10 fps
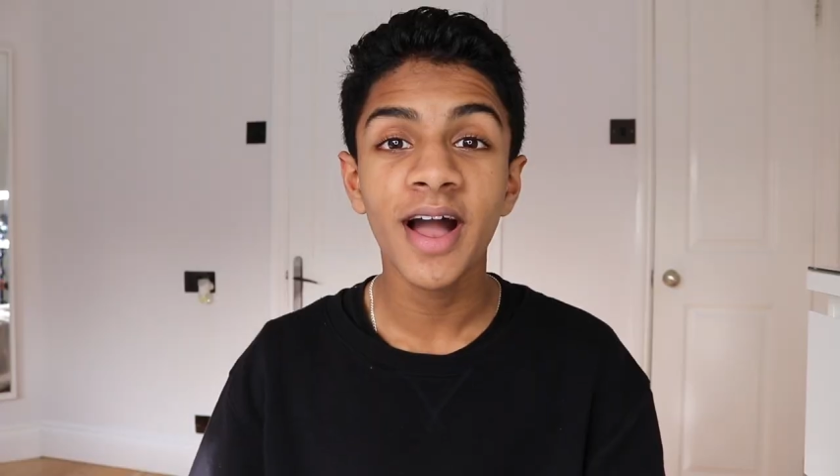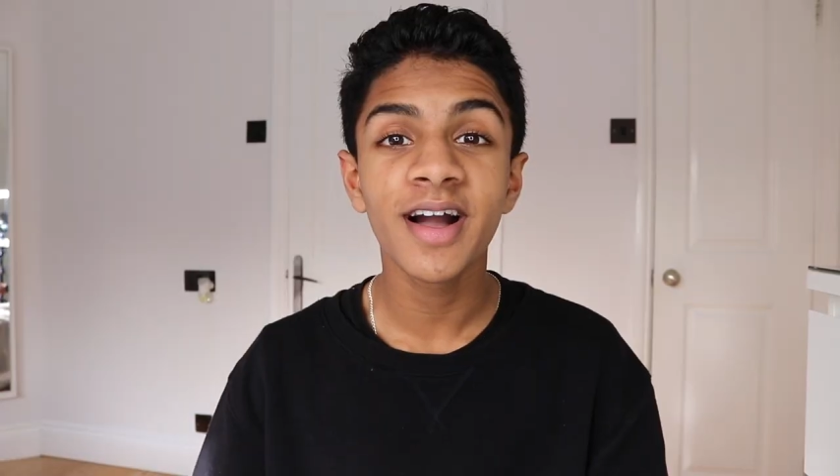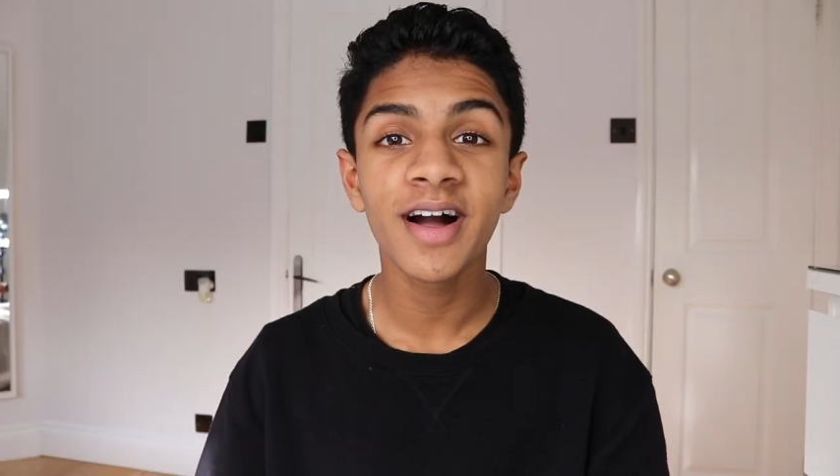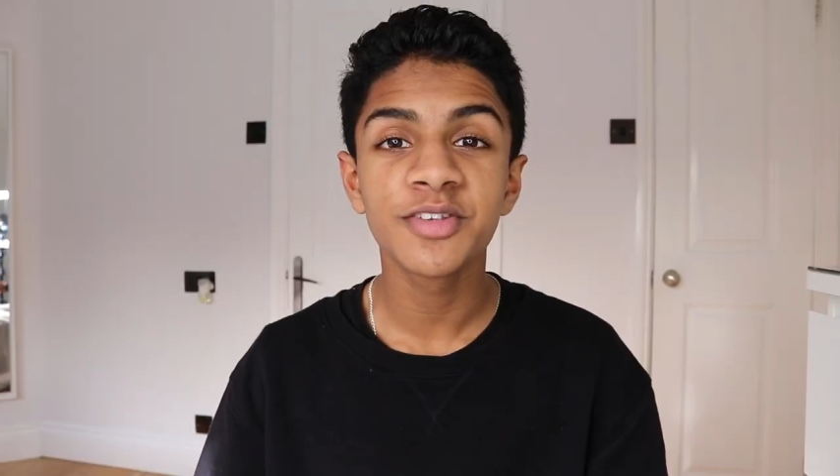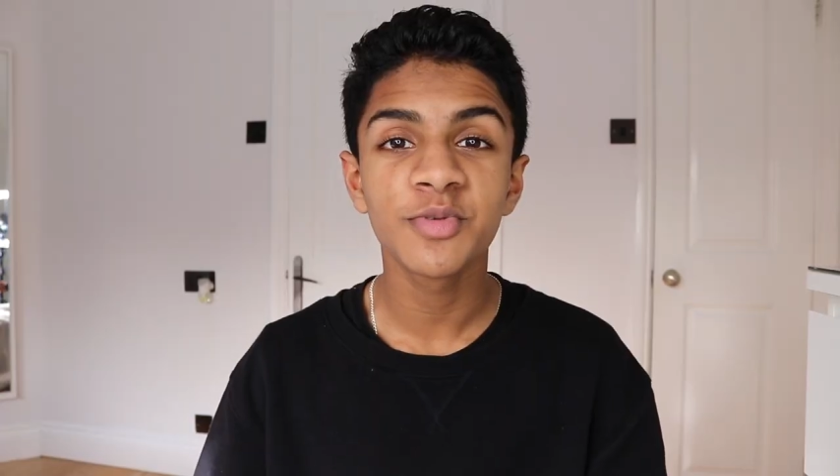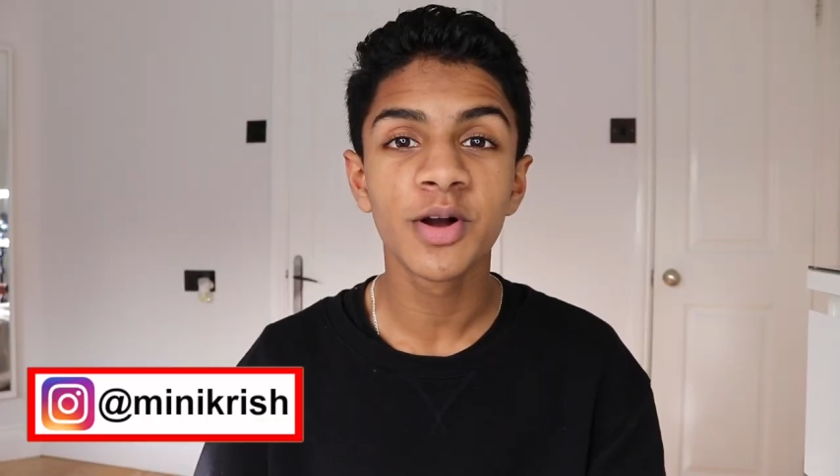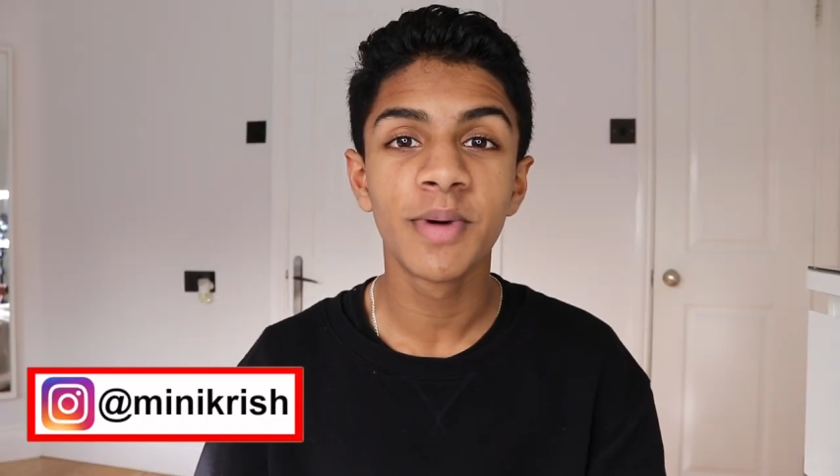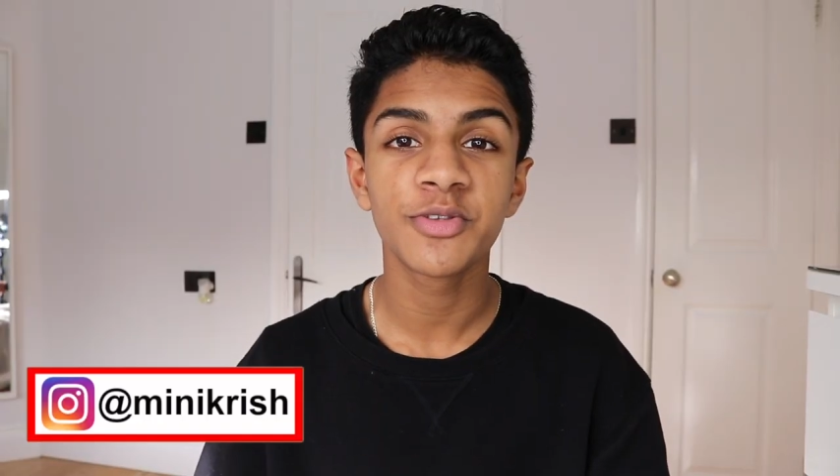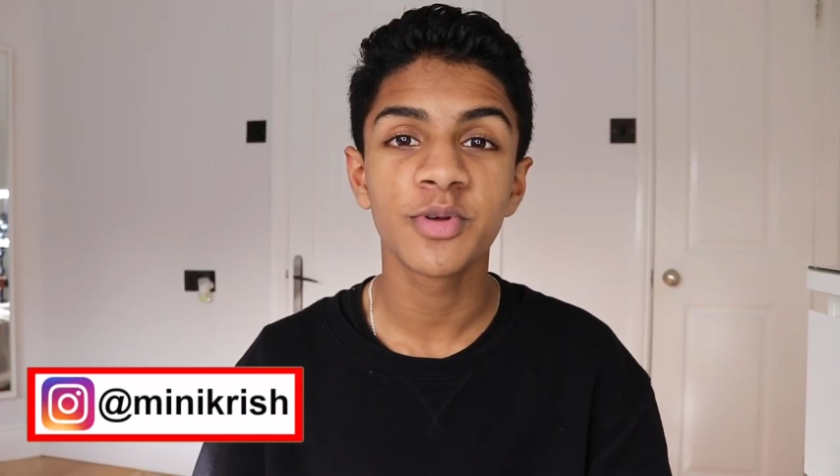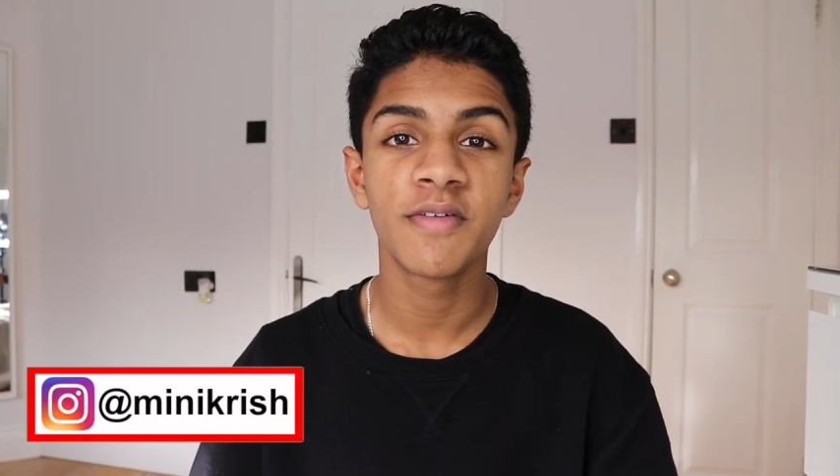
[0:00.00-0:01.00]
Hi guys, welcome
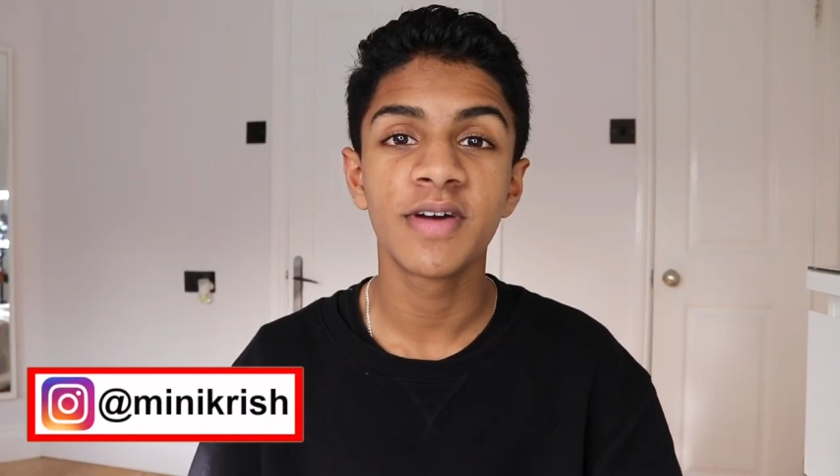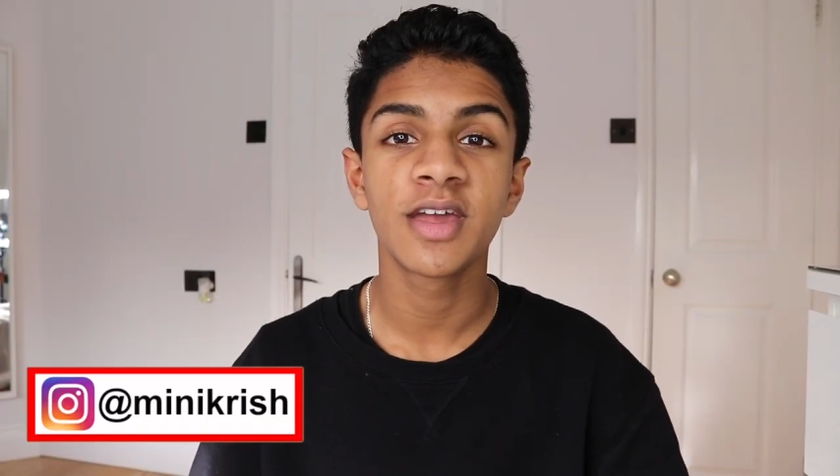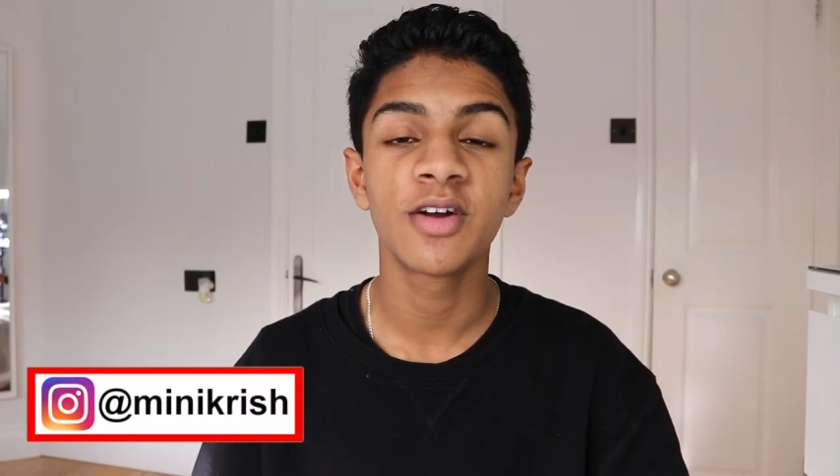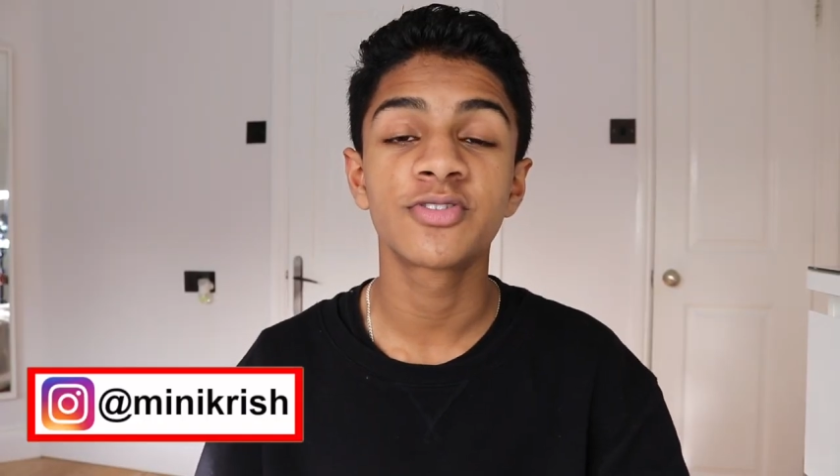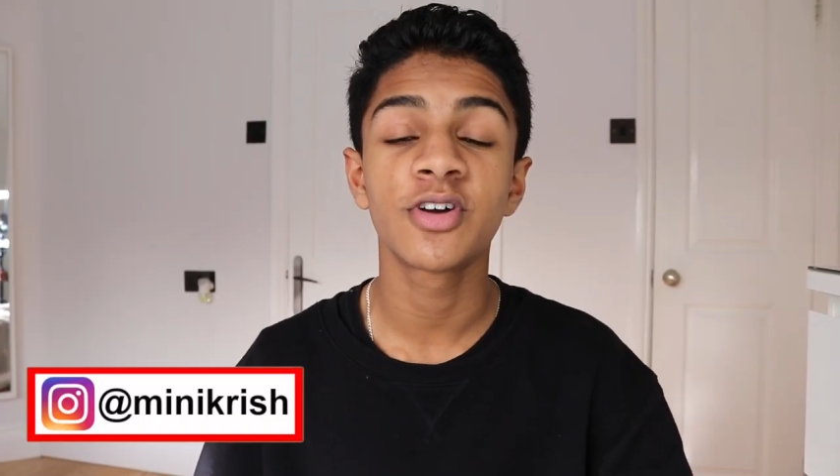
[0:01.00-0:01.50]
back to another video.